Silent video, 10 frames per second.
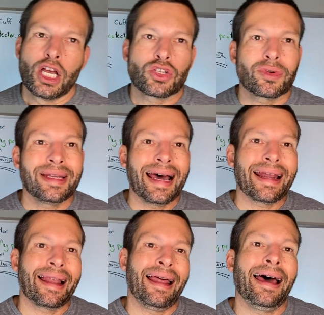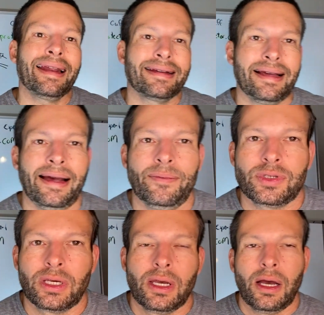So not a lot of
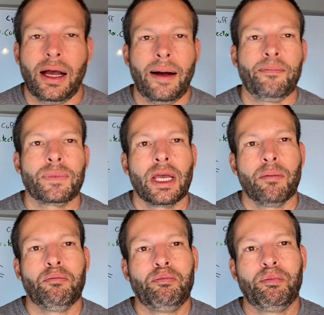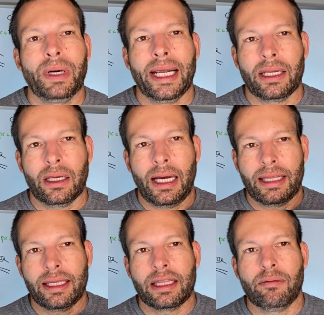times, but I
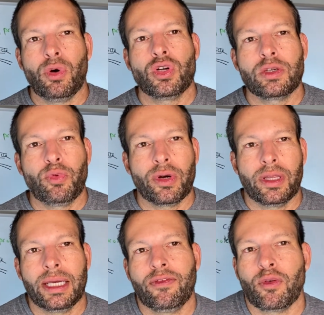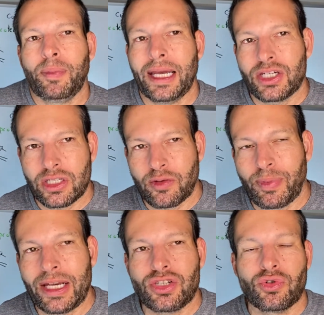think the most important thing for patients, the
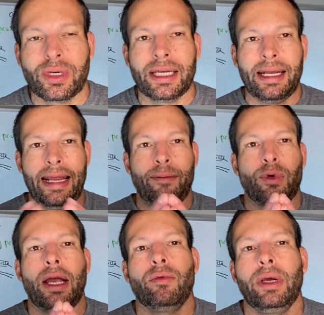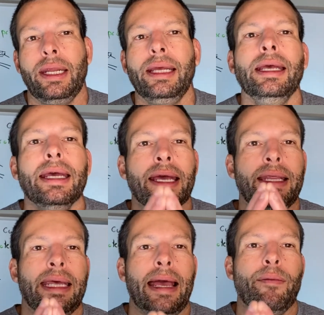patients who get an MRI reading and
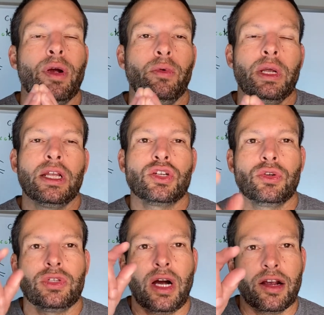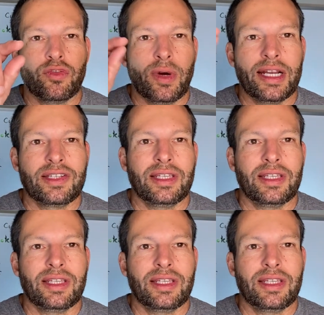the MRI reading shows arthritis